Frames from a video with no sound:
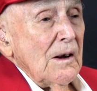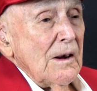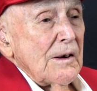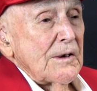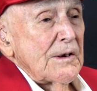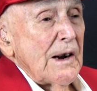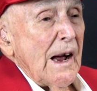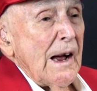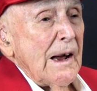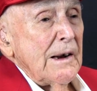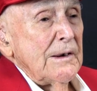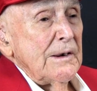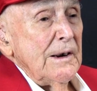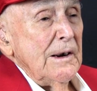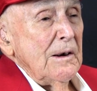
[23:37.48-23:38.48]

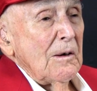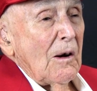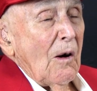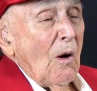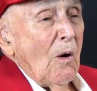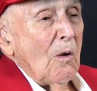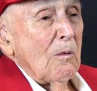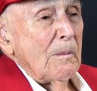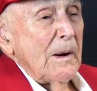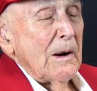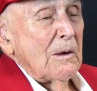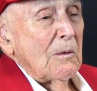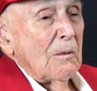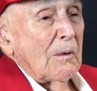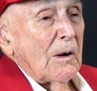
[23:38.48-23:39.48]
sides in it, all
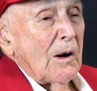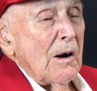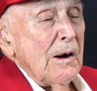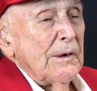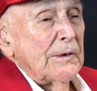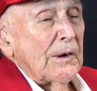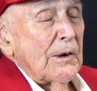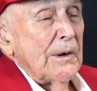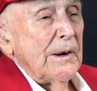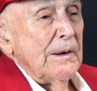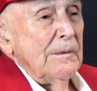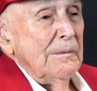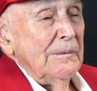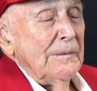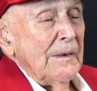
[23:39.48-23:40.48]
built
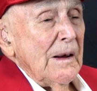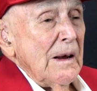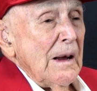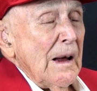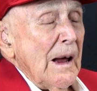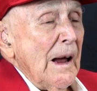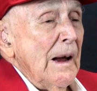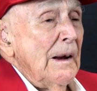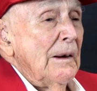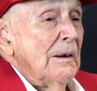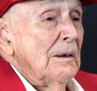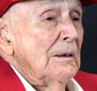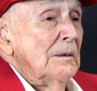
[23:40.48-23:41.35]
concrete, and